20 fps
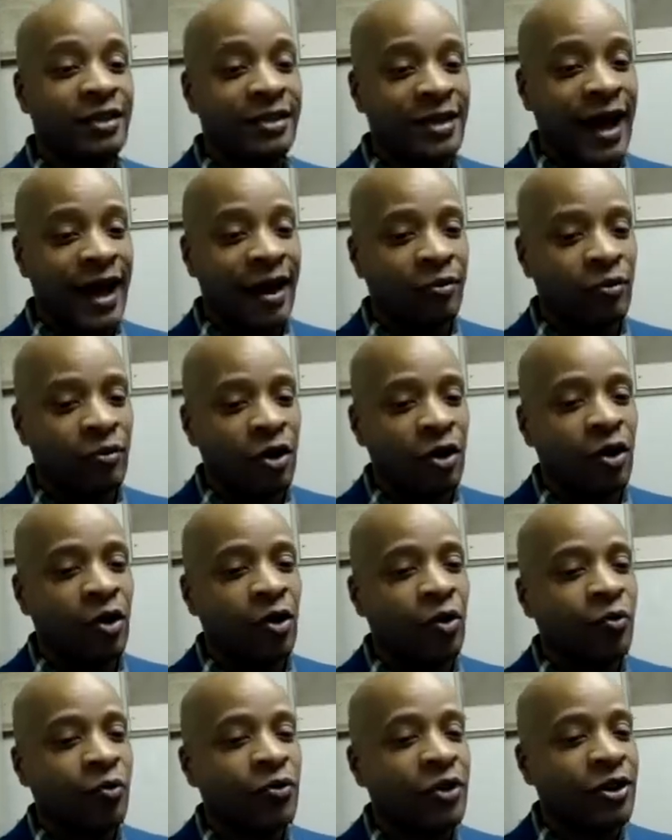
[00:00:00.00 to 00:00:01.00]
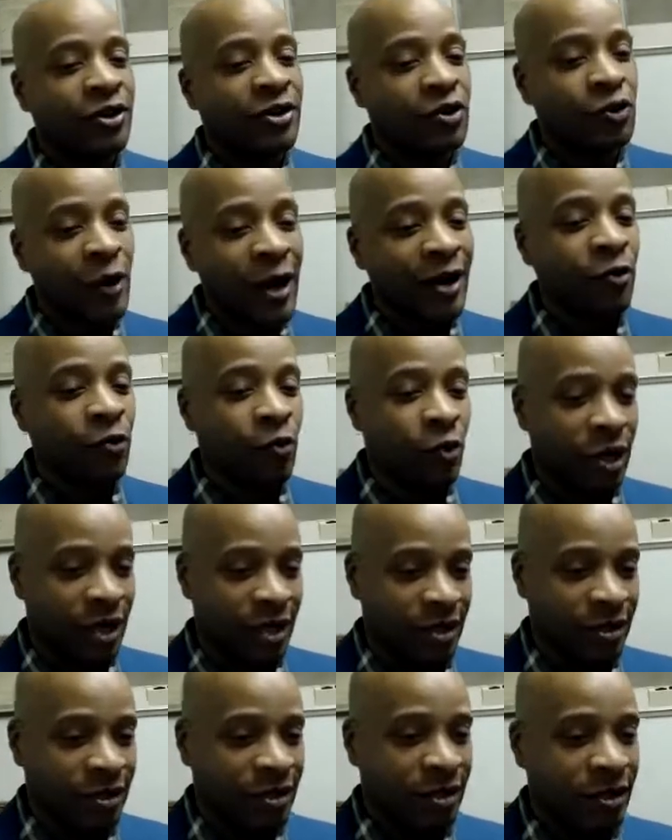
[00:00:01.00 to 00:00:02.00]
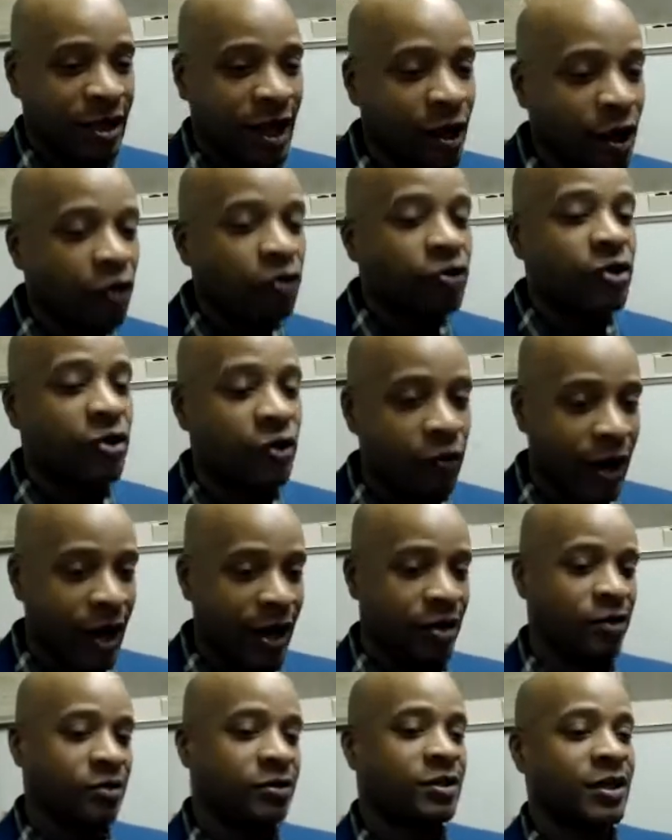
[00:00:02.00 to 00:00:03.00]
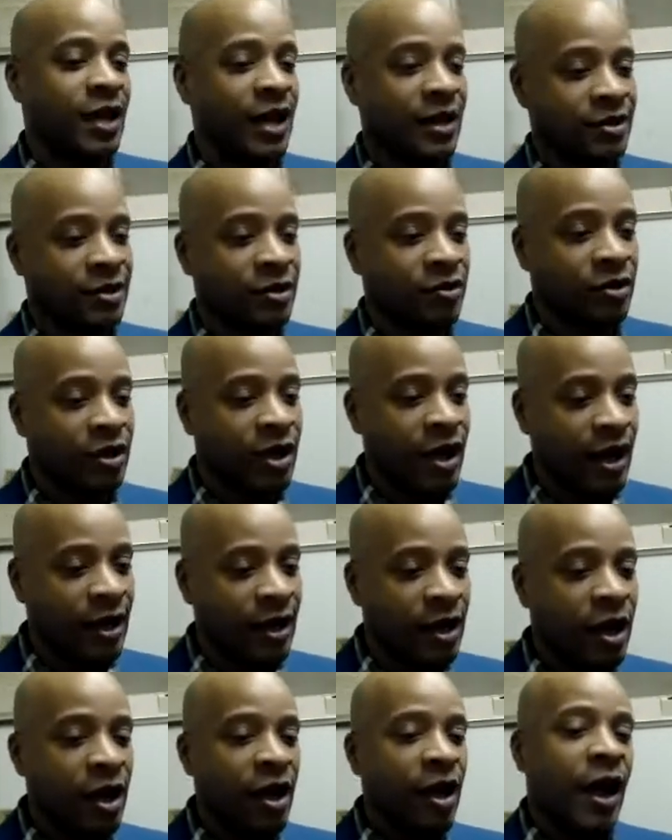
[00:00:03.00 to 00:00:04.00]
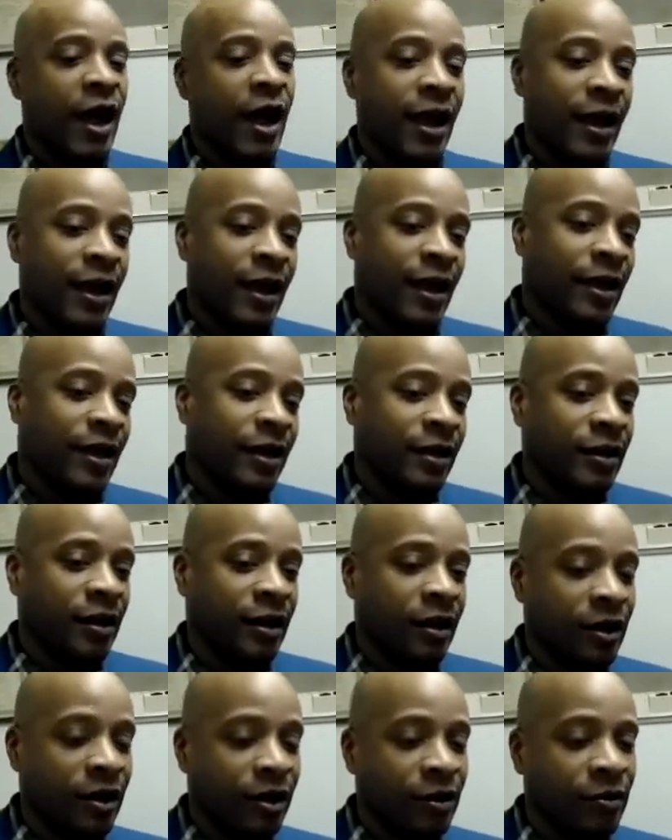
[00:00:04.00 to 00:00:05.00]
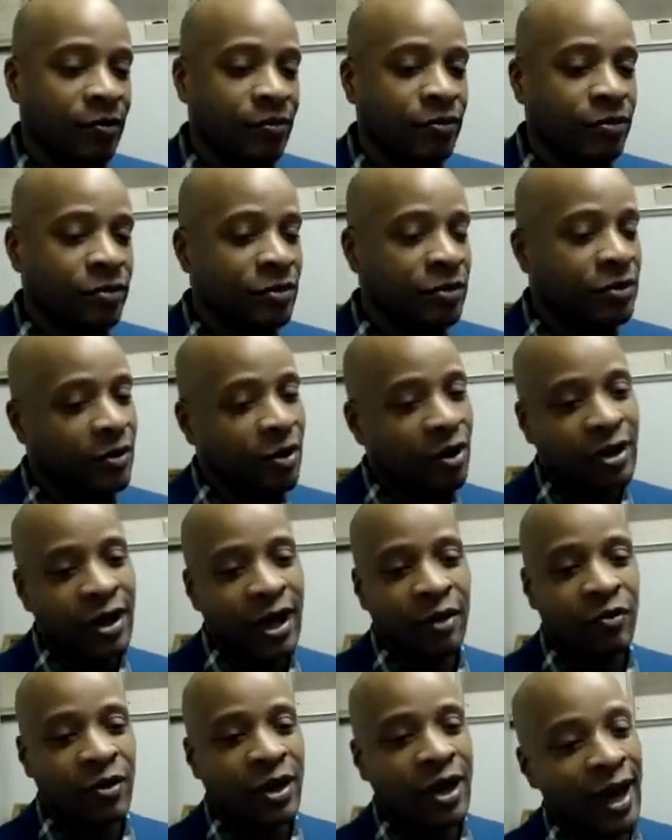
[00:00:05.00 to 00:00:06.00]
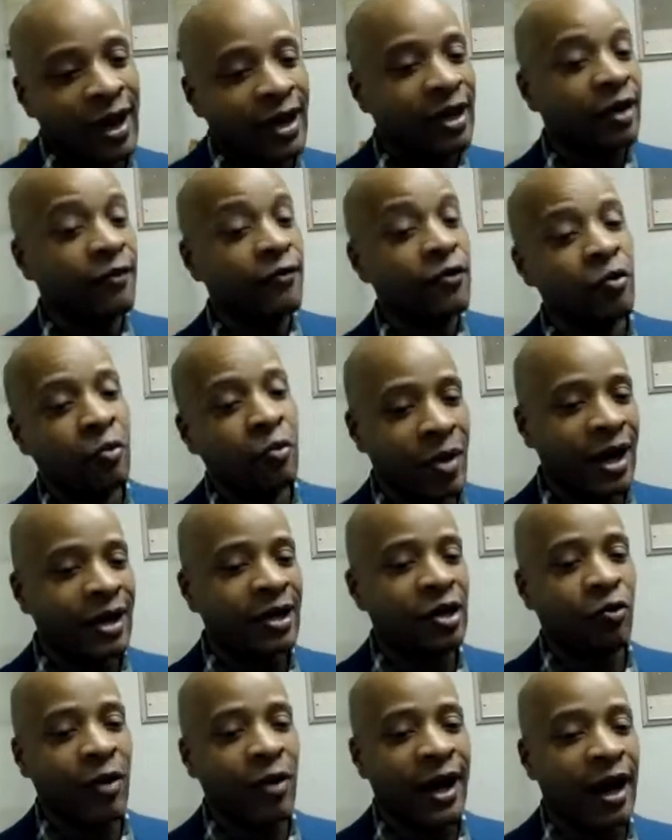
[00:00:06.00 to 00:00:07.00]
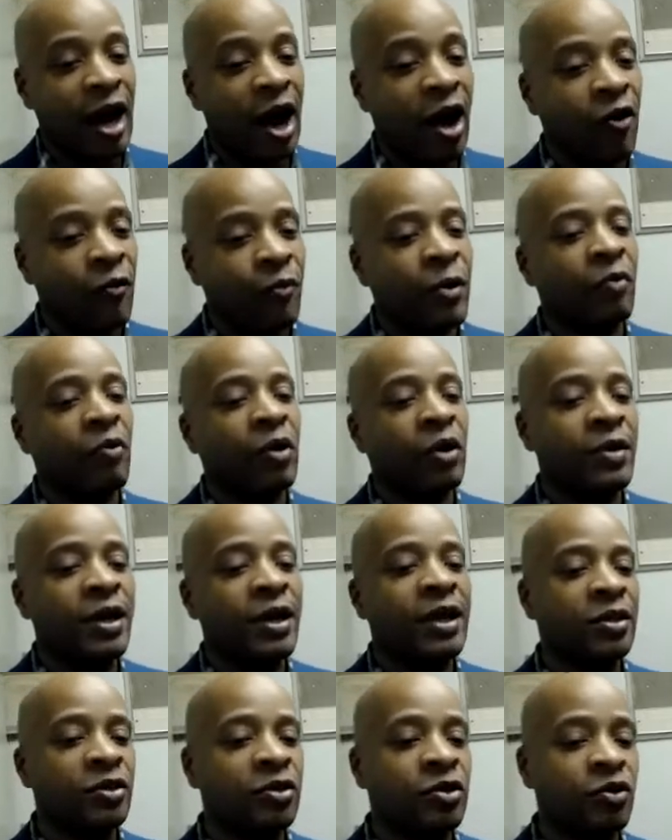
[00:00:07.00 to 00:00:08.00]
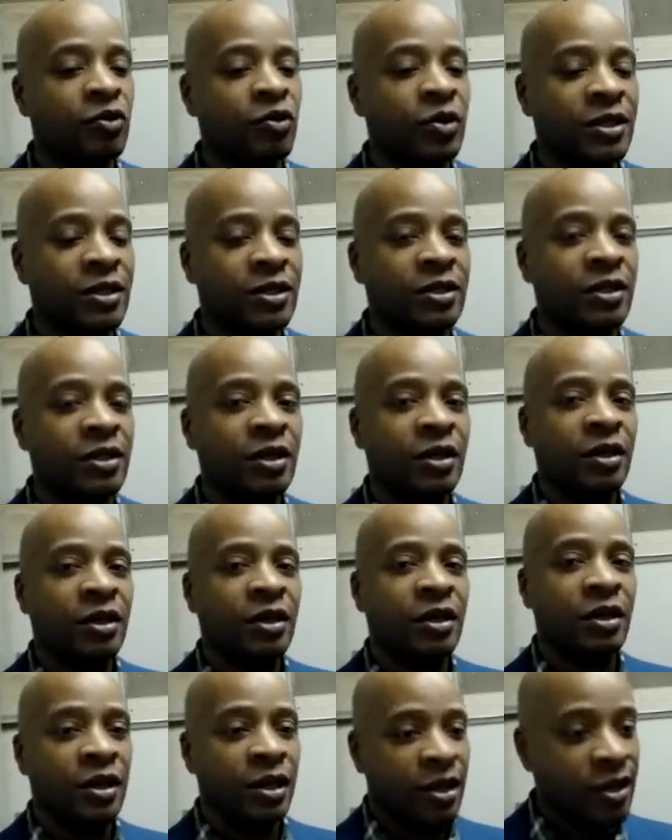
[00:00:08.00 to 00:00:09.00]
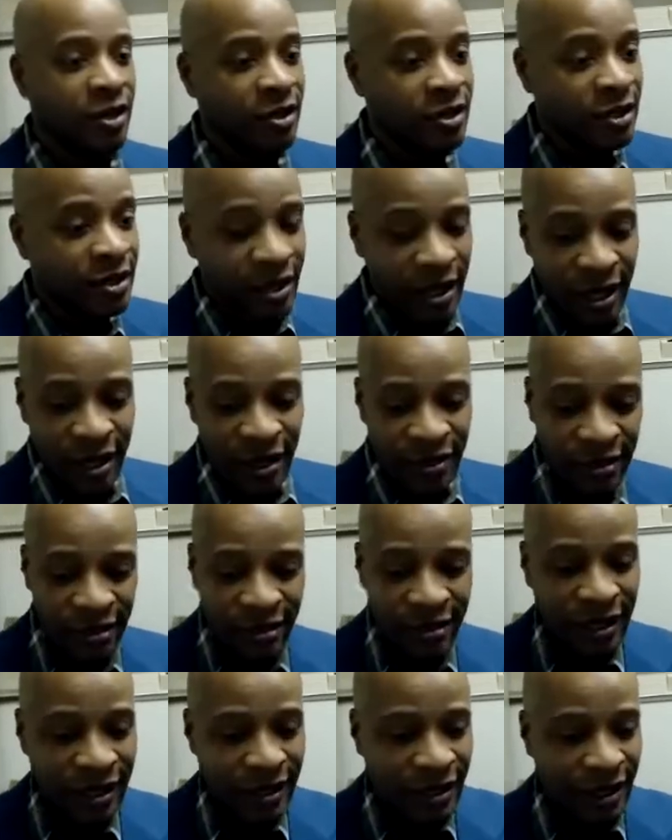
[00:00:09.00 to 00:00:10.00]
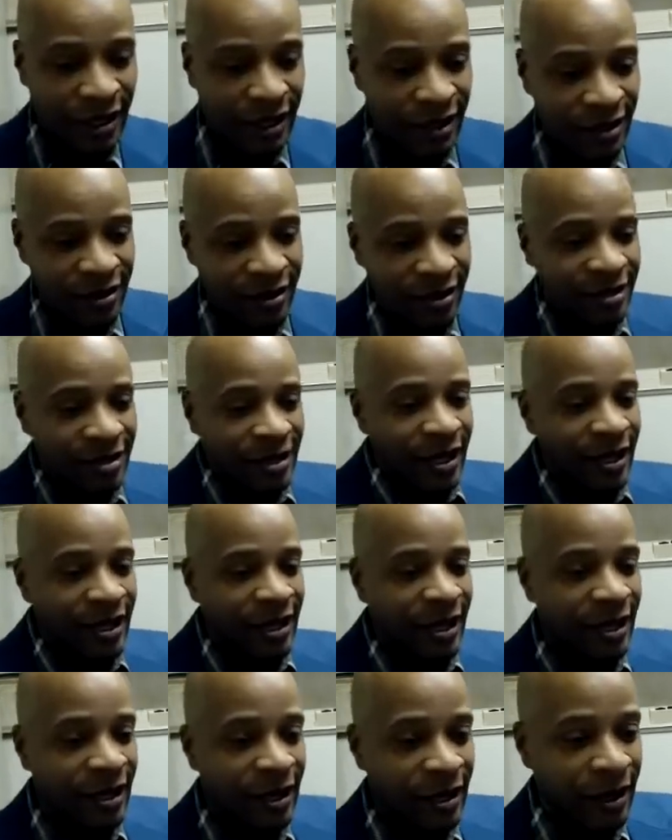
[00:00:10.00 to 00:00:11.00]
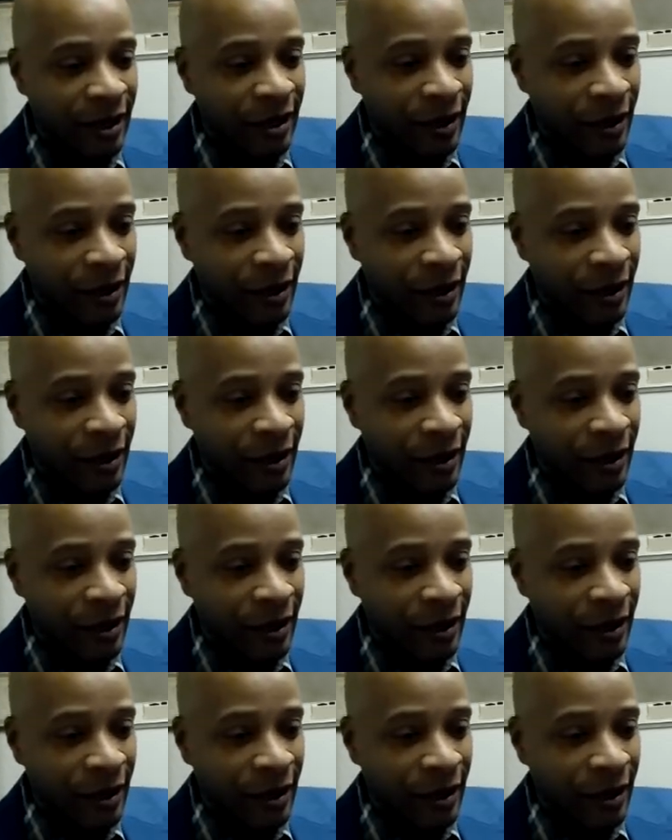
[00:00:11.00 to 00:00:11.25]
us that the trick was they go to the radio station. Okay. And okay, we can't give you money right off, but what we can do is here's the CD